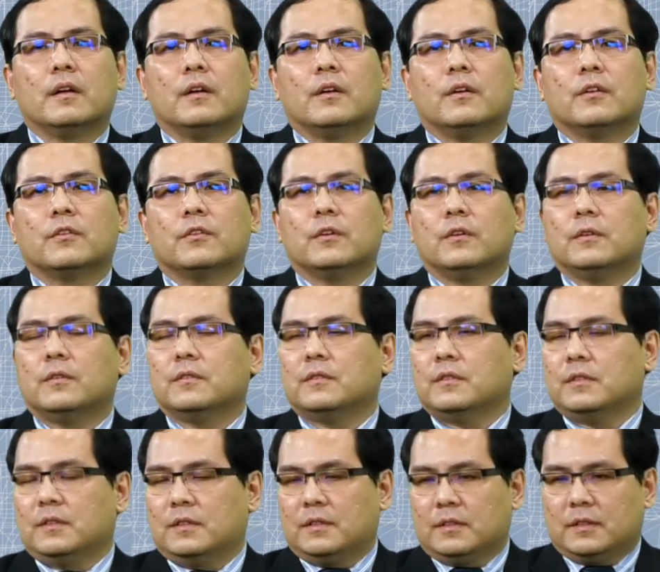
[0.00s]
So,
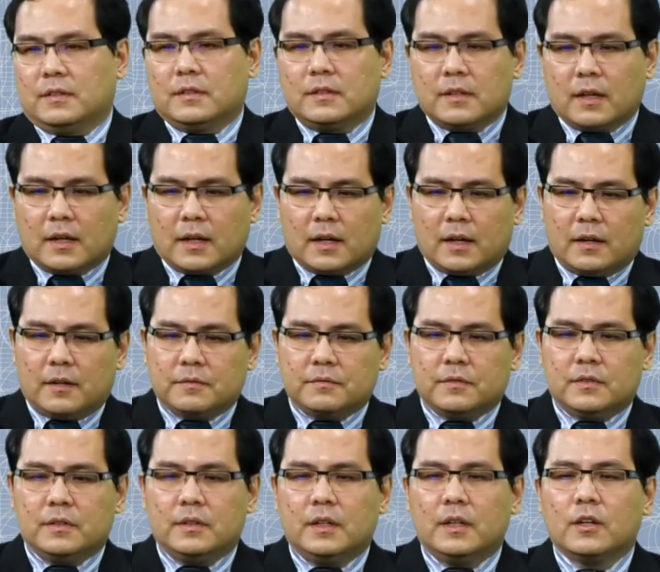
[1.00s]

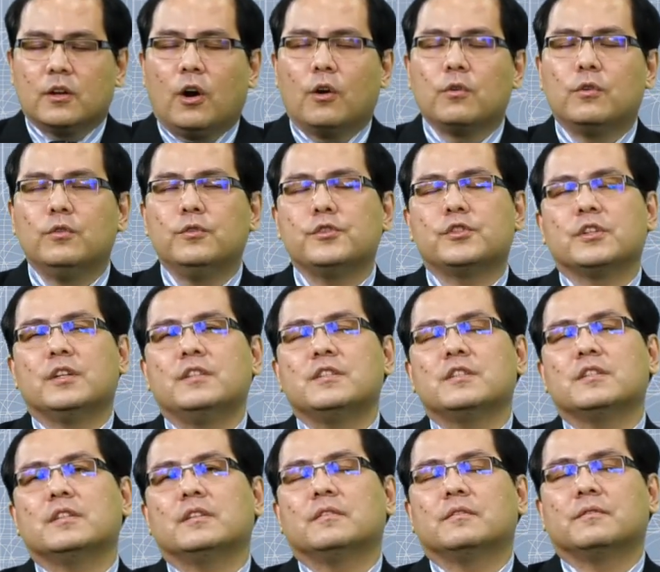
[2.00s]
in
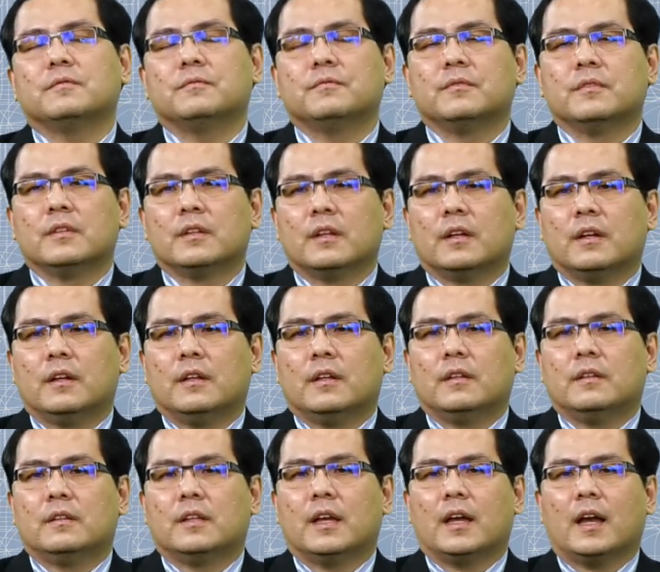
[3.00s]
conclusions,
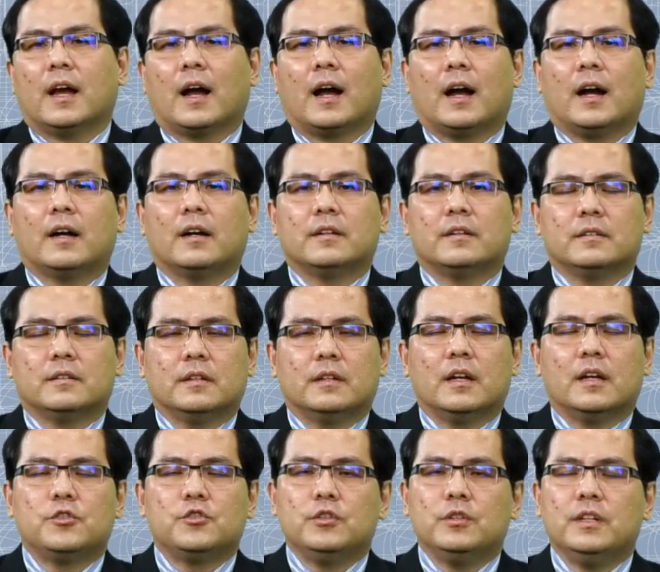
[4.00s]
there are
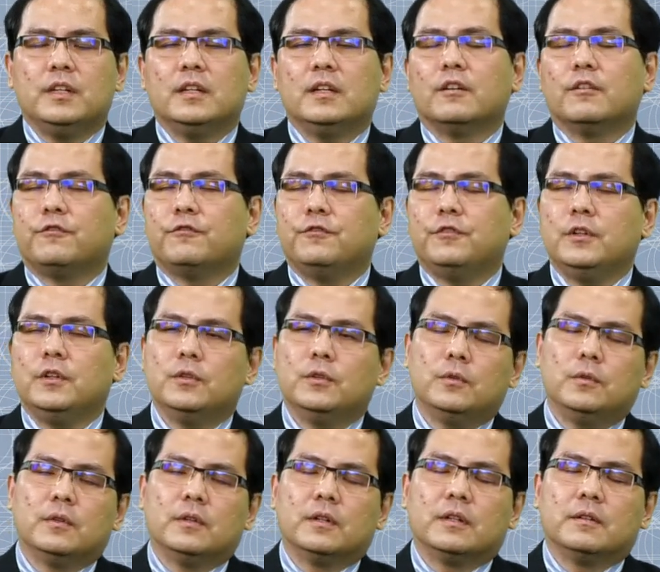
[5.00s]
actually a
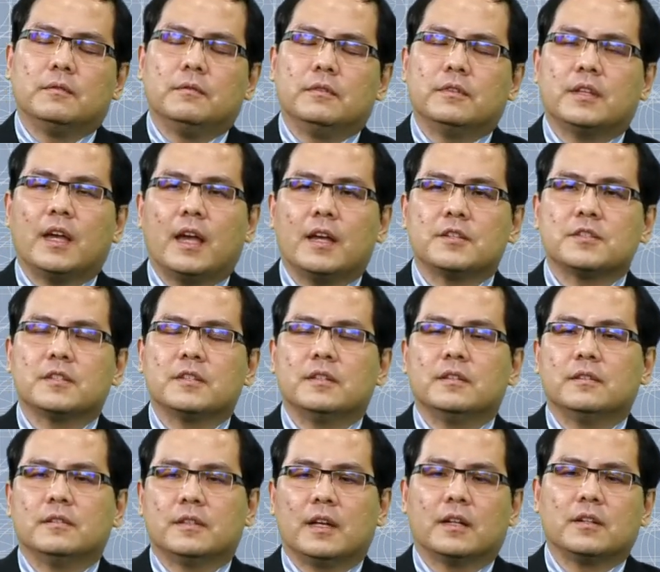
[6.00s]
few tests
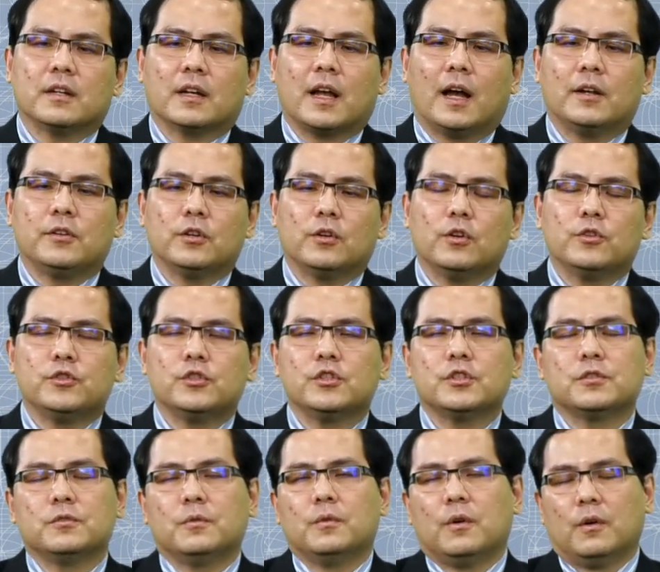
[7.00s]
that the
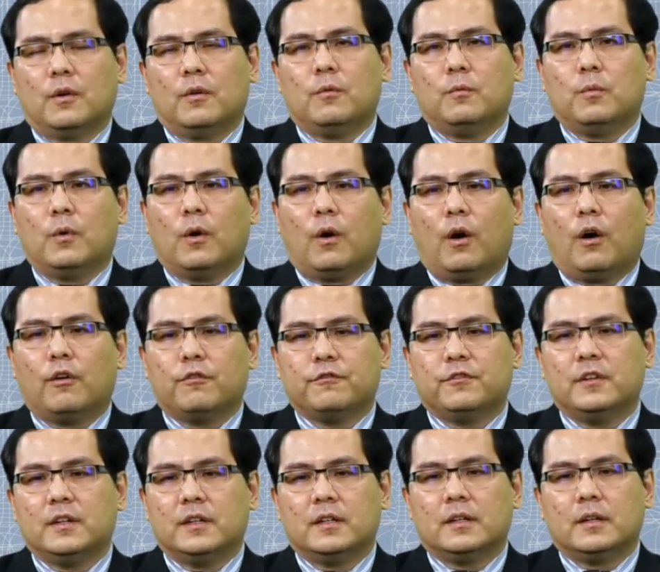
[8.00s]
cardiologist will
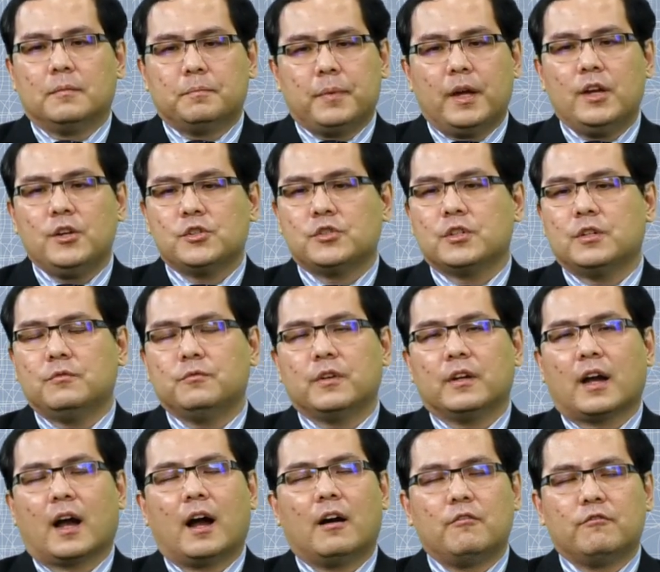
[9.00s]
offer a patient with
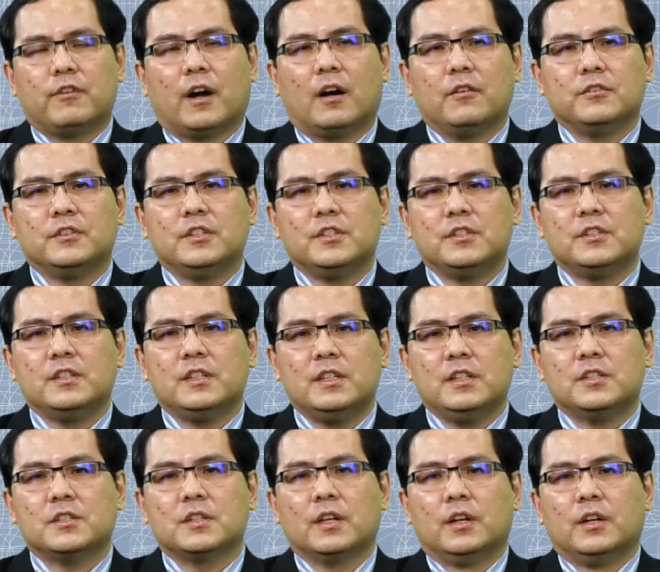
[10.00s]
heart valve
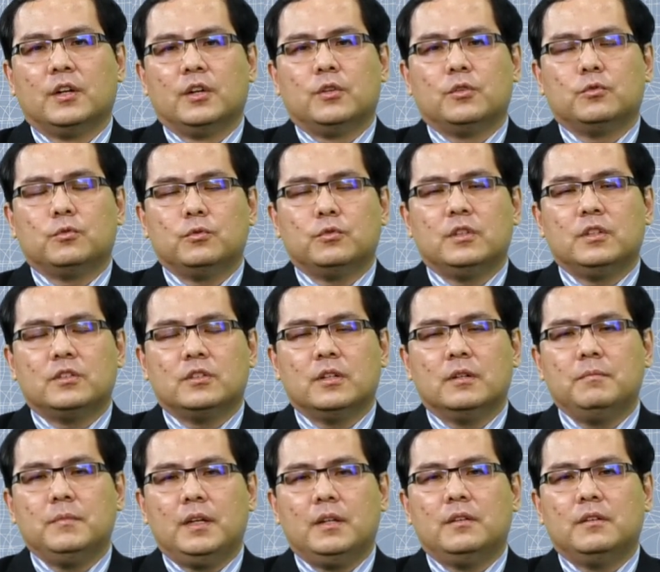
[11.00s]
disease to
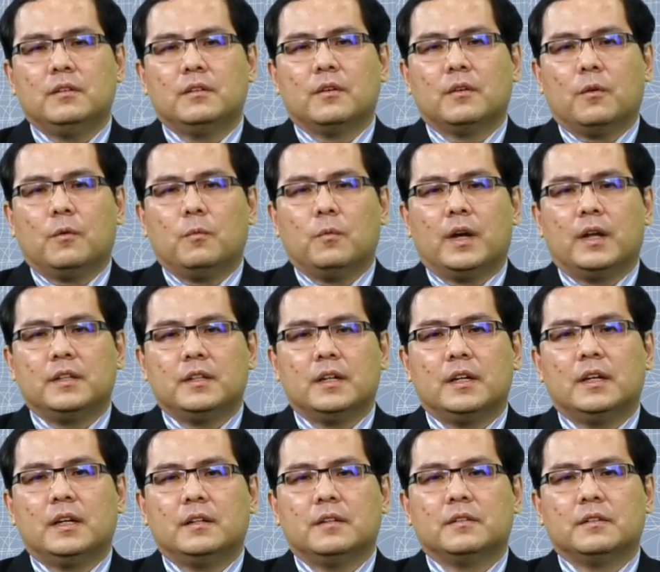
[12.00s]
determine
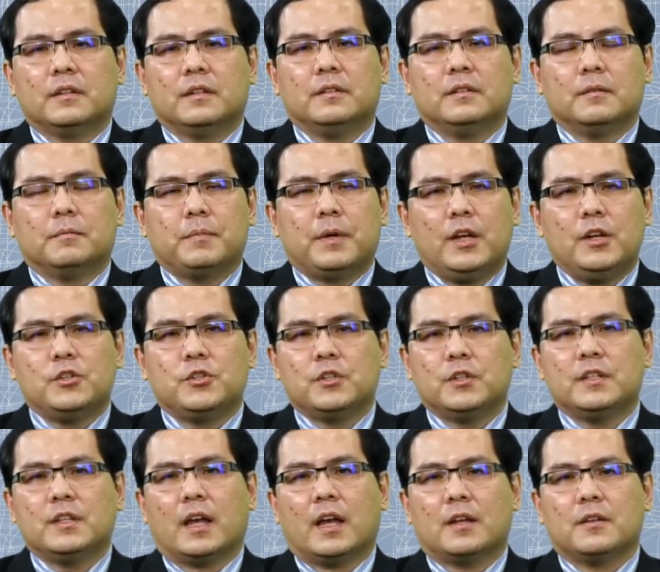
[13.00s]
whether the
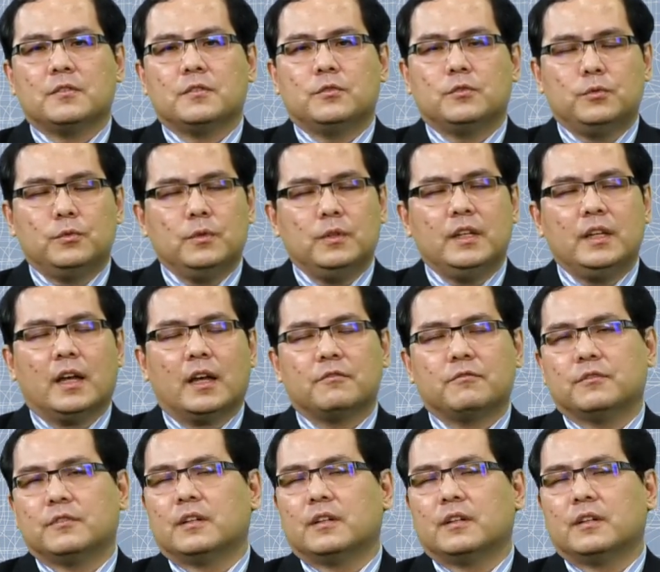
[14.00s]
patient truly had